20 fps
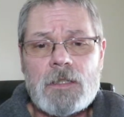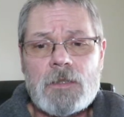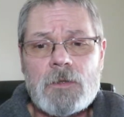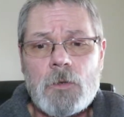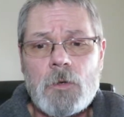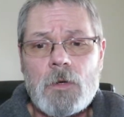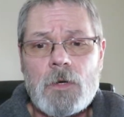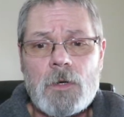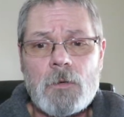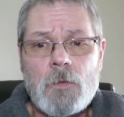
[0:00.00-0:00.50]

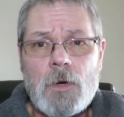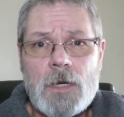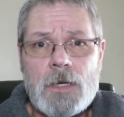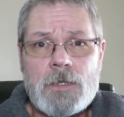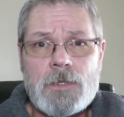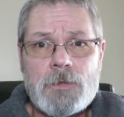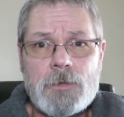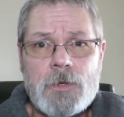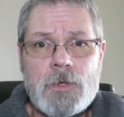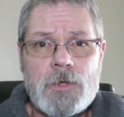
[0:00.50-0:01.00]
or want
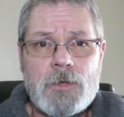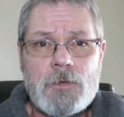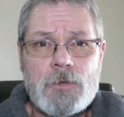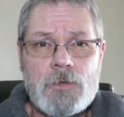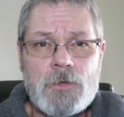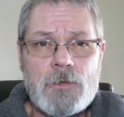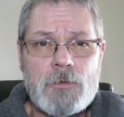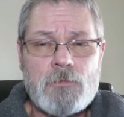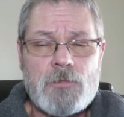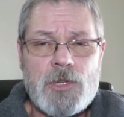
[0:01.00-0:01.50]
to do a
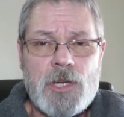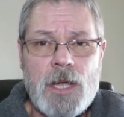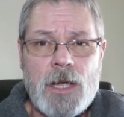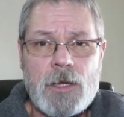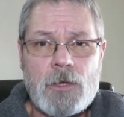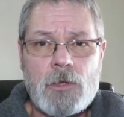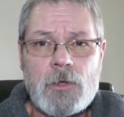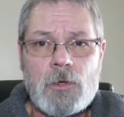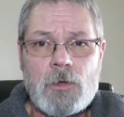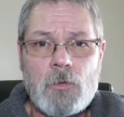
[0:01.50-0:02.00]
YouTube
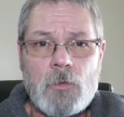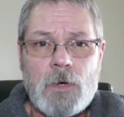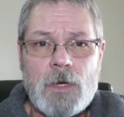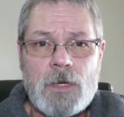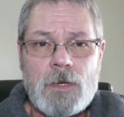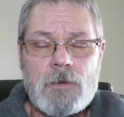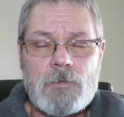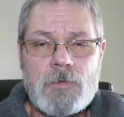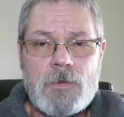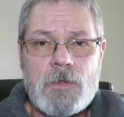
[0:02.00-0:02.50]
channel or
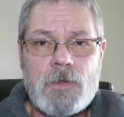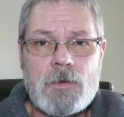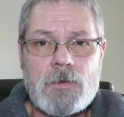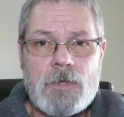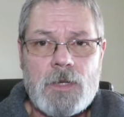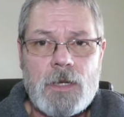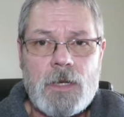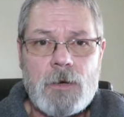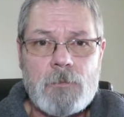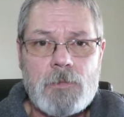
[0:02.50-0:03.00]
whatever,
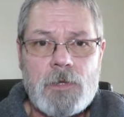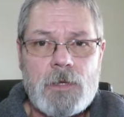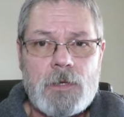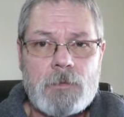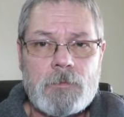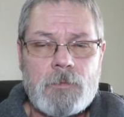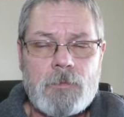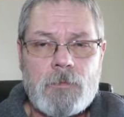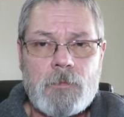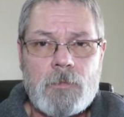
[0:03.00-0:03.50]
there's a couple of,